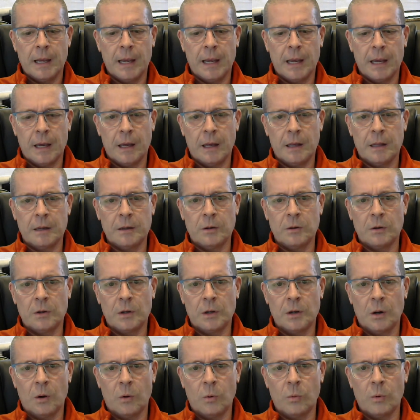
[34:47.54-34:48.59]
And
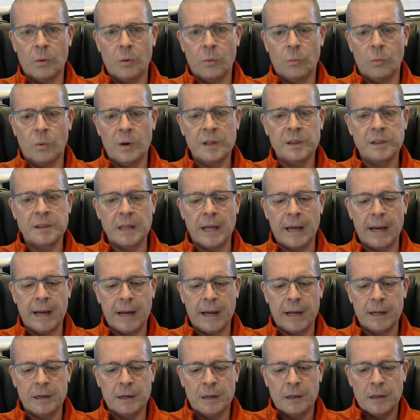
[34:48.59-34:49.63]
with
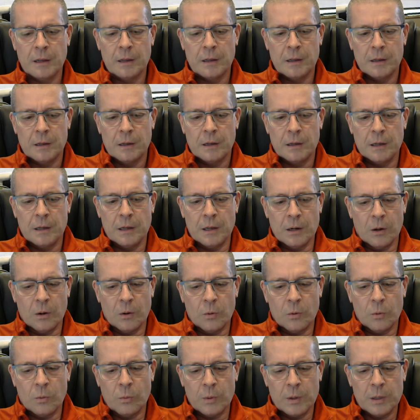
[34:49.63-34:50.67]
that,
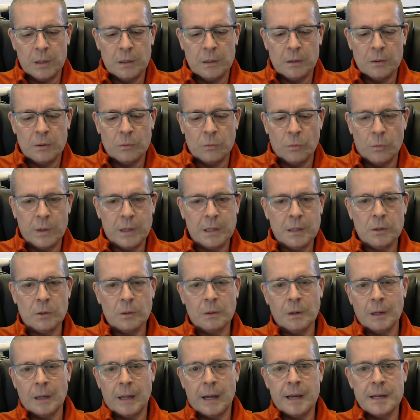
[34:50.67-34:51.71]
we
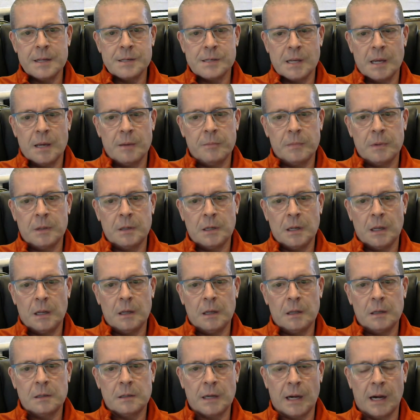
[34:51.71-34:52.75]
utilize them
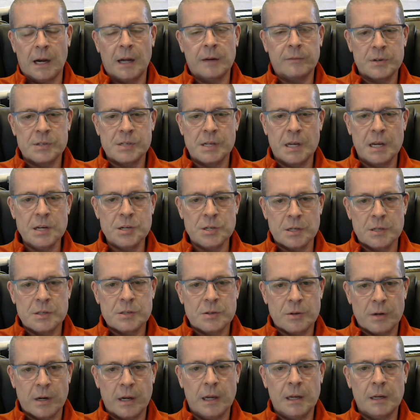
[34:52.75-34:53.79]
in
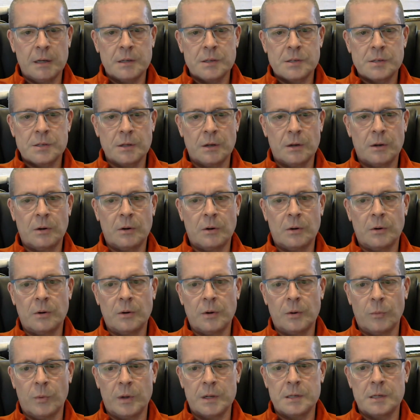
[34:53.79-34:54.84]
conversations, right?
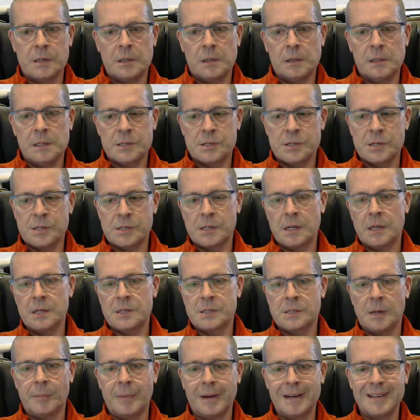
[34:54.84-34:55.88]
So when, let's just say
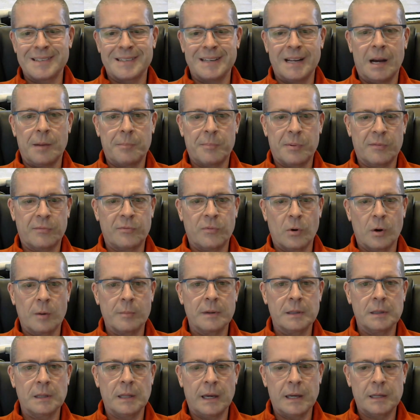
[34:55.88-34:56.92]
somebody's not
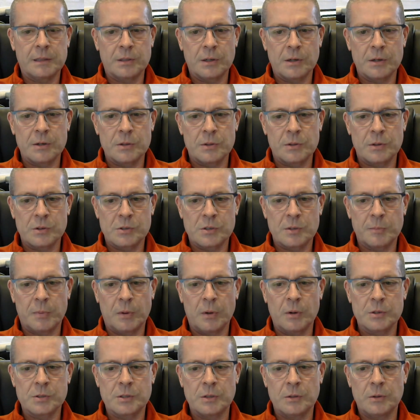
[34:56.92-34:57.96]
performing like they're
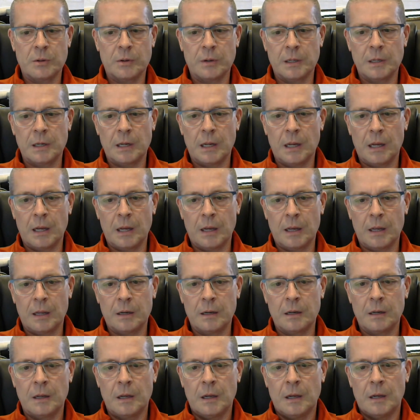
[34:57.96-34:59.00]
supposed to,
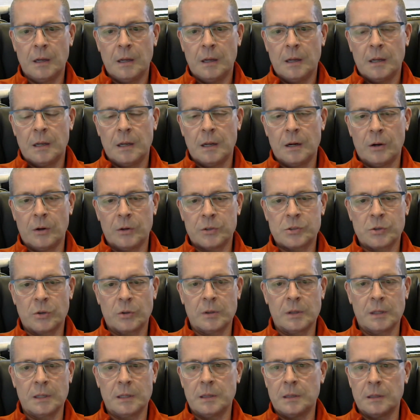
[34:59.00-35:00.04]
and
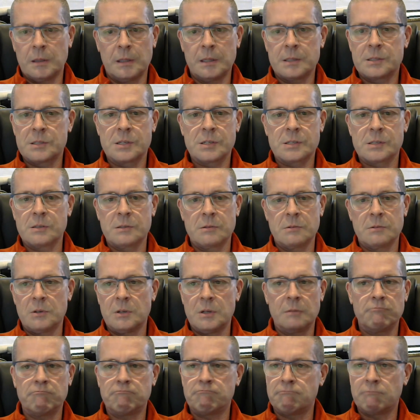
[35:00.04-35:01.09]
so let's just
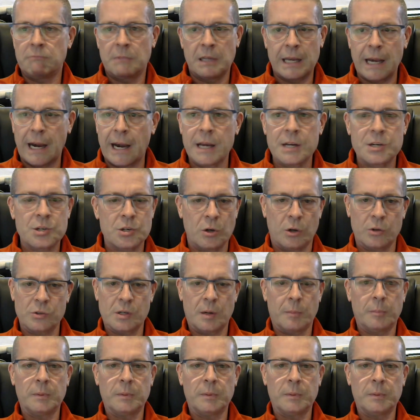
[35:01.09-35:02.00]
guy shows up